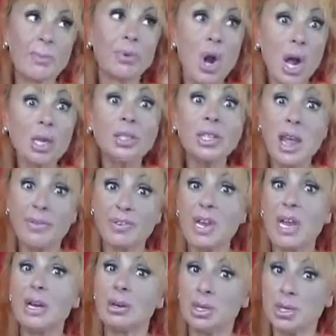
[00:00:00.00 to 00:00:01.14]
Broccoli you have to
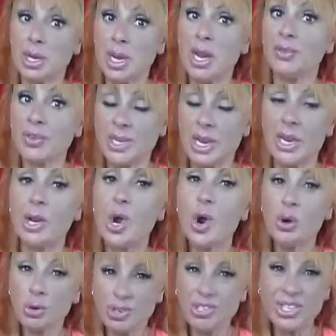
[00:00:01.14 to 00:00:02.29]
air out every day
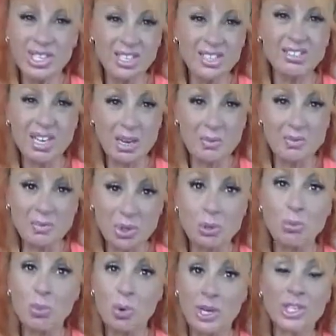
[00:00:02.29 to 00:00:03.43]
or else it gets like too
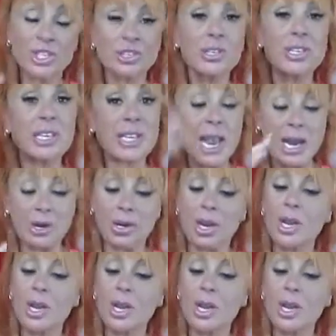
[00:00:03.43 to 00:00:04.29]
moist. You need air in